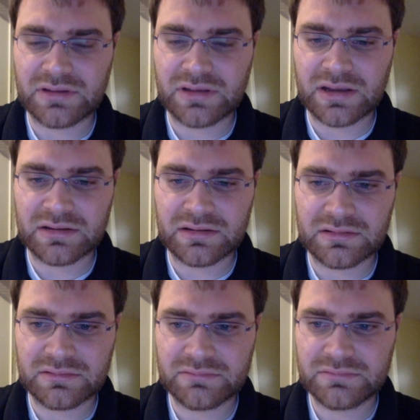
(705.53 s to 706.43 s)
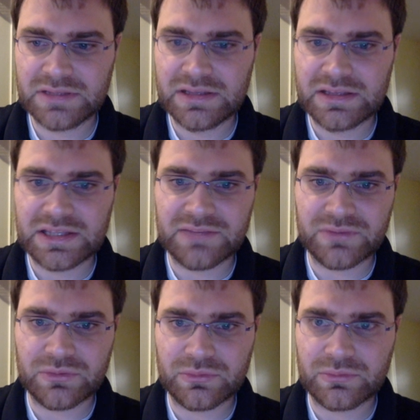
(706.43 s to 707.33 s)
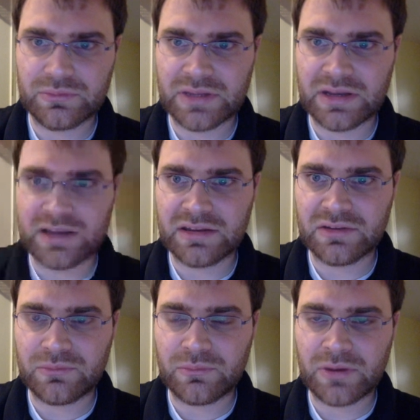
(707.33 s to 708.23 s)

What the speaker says: kind of give you an idea of